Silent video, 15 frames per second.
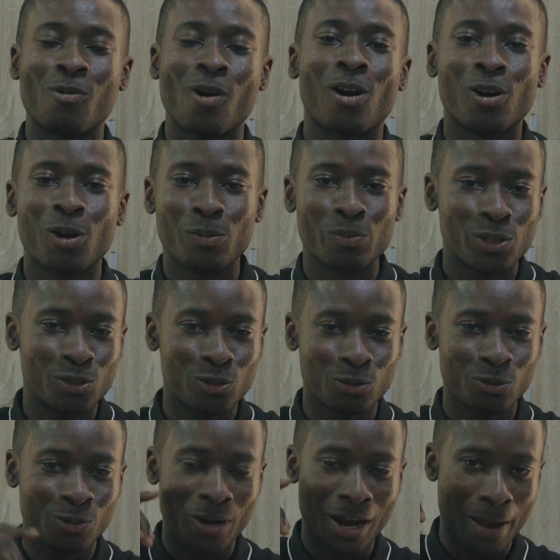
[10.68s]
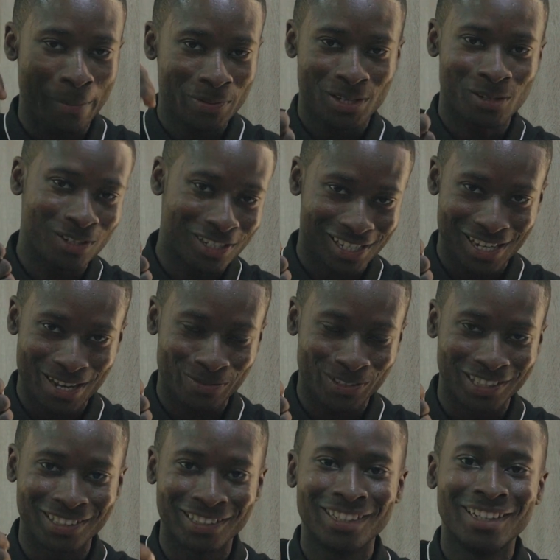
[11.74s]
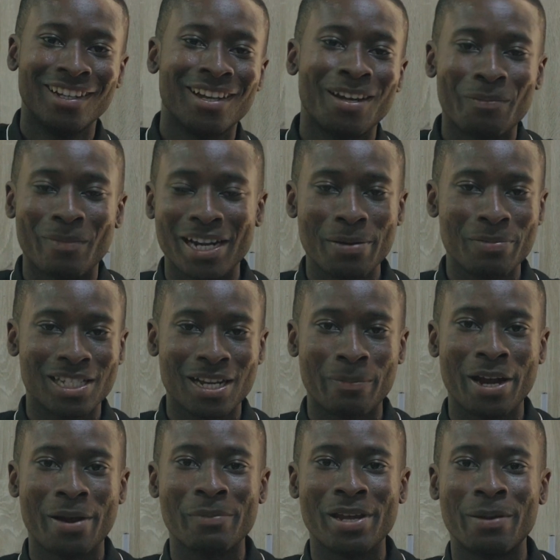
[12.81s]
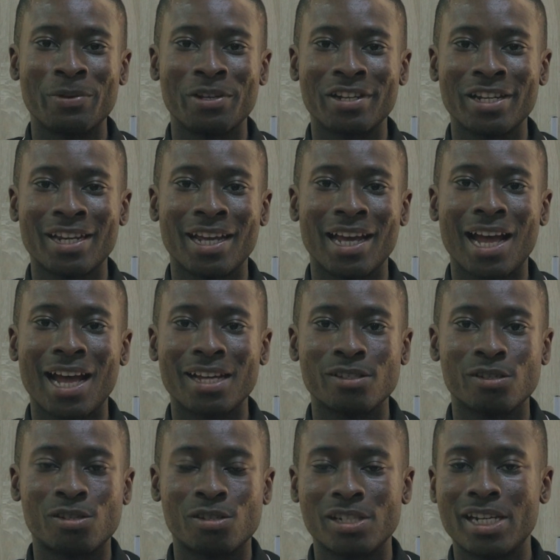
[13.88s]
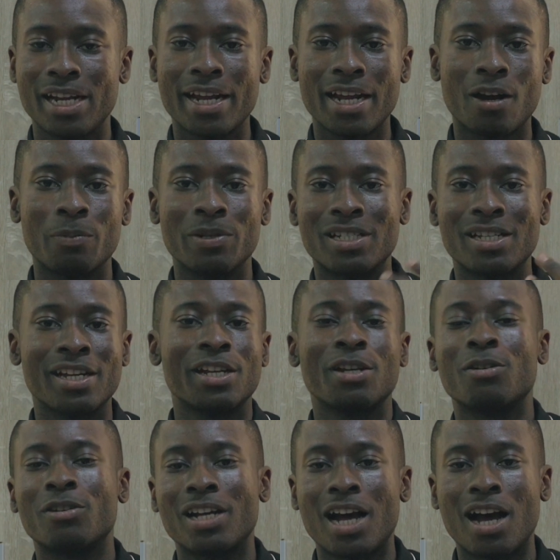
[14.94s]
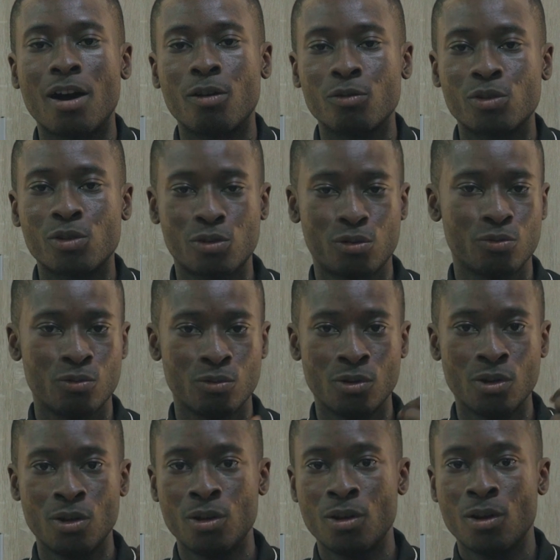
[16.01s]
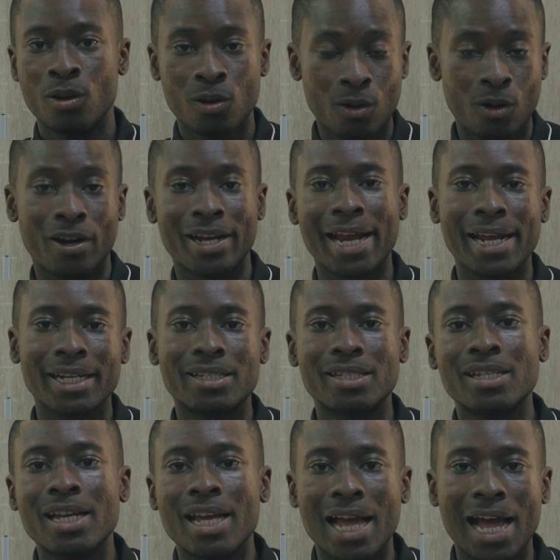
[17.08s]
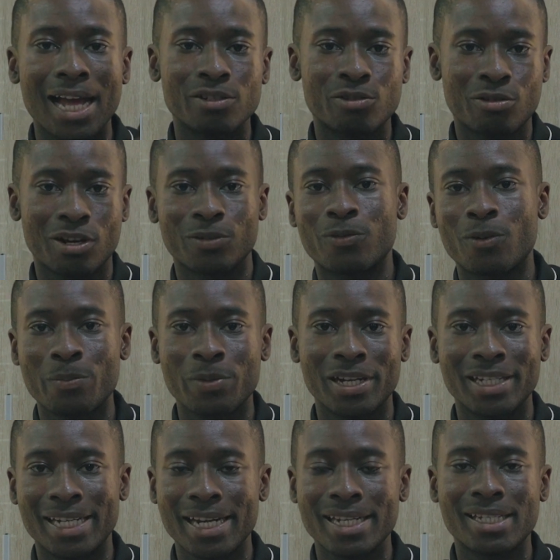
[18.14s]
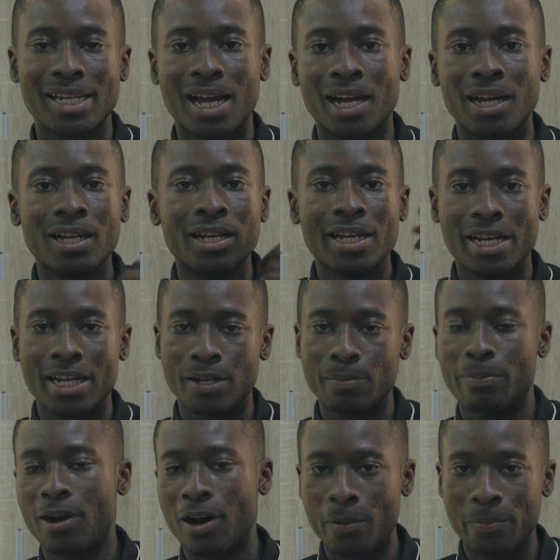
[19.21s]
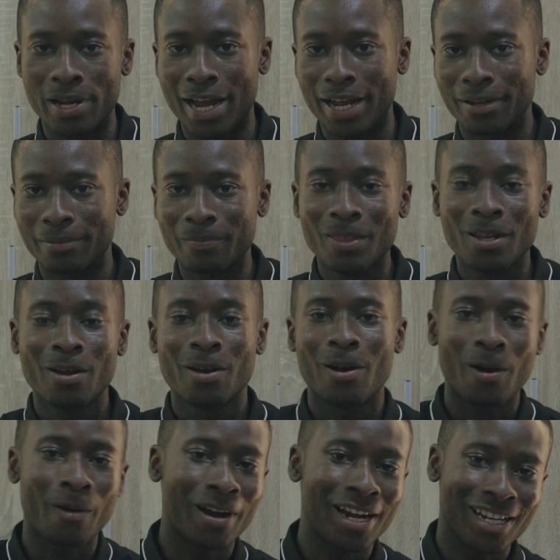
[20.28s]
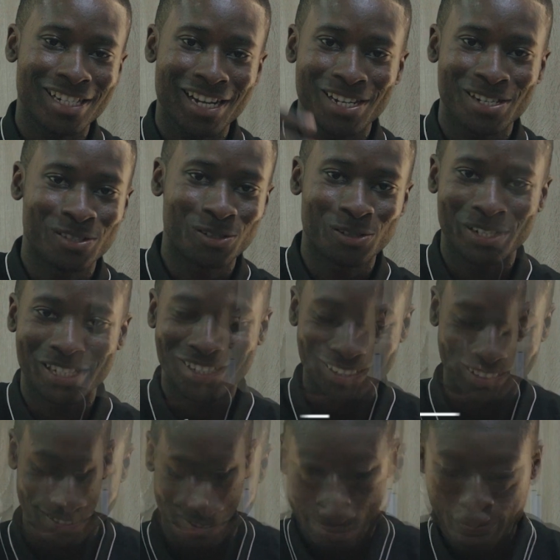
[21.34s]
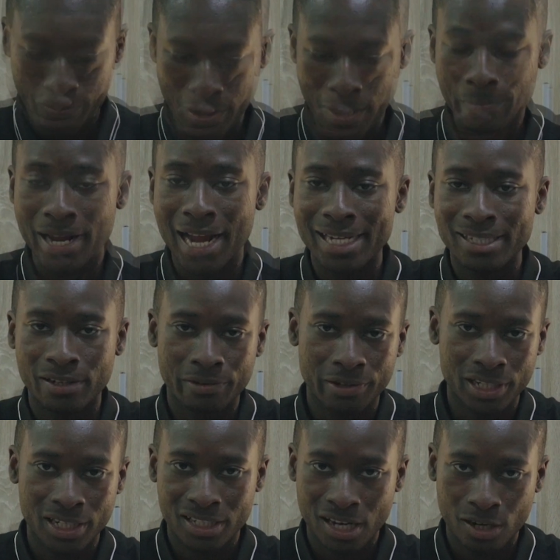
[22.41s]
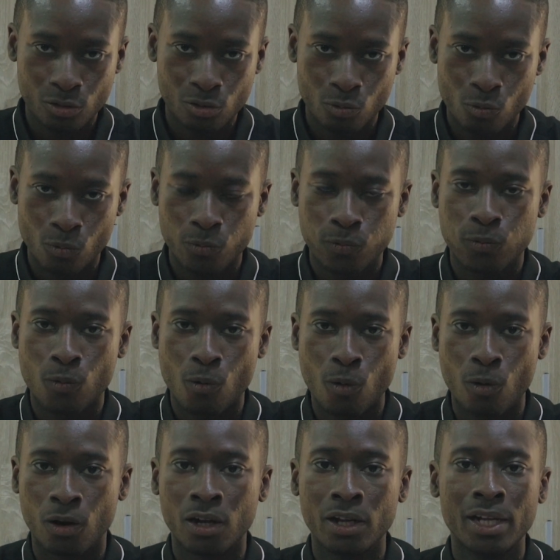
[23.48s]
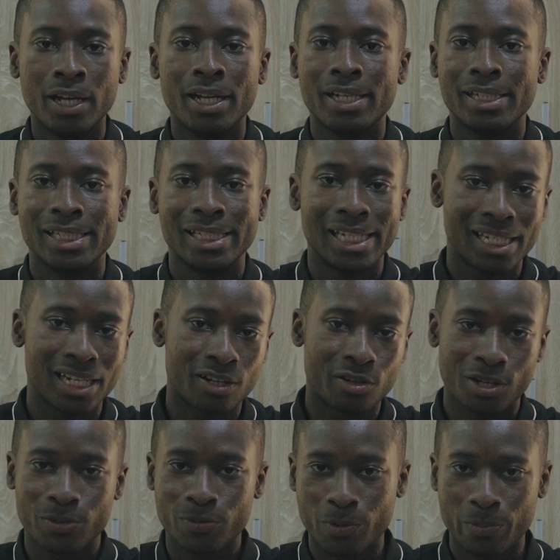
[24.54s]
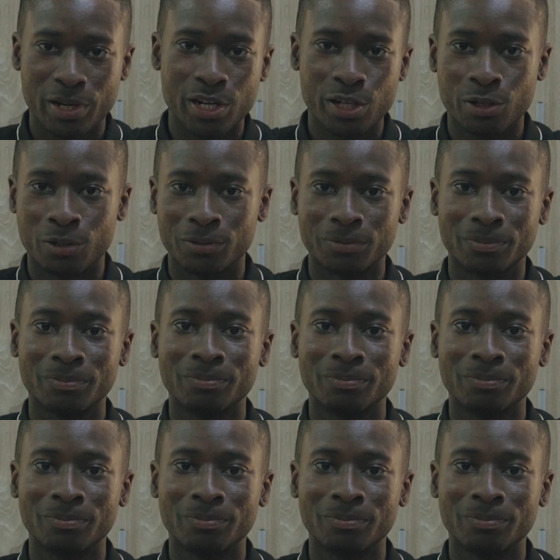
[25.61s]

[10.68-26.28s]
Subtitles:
welcome to episode 11. My name is Abayemi Abioye, and today I'll be taking you on how to connect and transform your data in Power BI. All right, let's get into it. Power BI is a great data tool for data transformation,